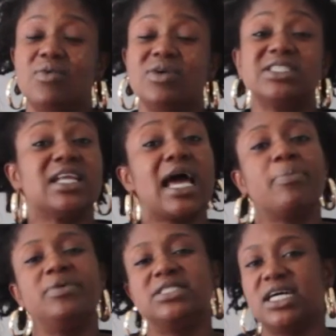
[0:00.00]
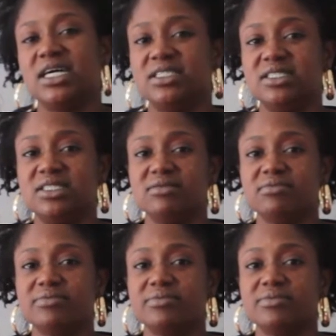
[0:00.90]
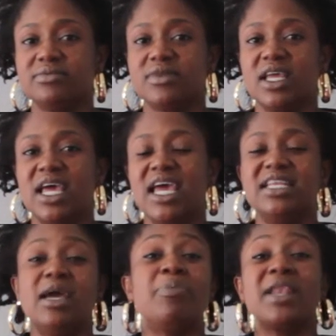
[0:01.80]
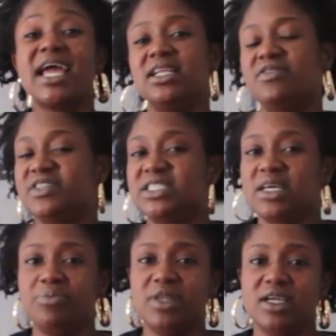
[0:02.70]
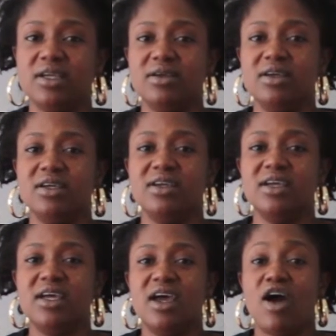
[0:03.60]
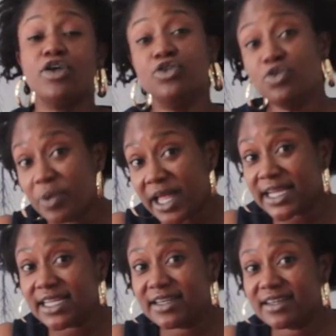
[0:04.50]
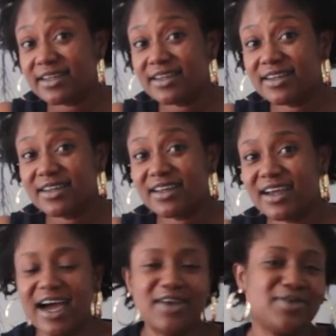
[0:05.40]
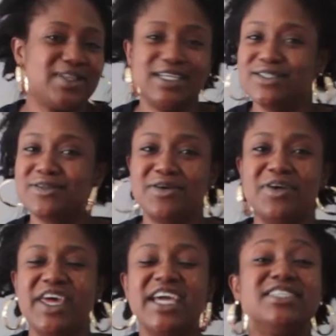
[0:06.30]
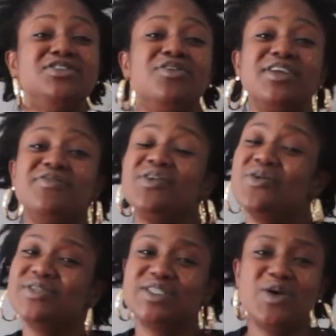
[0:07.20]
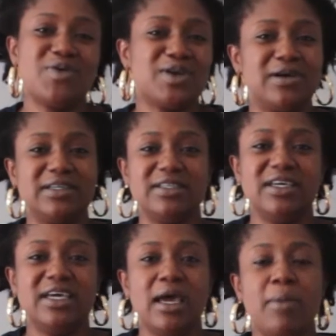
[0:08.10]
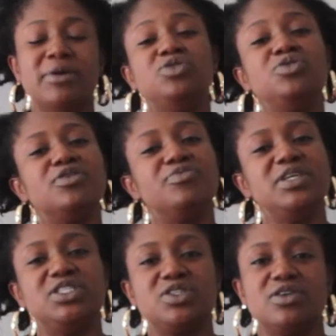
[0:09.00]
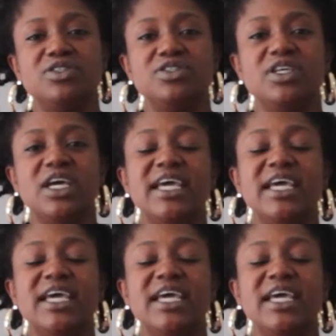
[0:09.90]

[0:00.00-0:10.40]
What's going to happen to us? They're planning for something. Are you planning? I don't think so, because you don't even know what's going on. But do your research.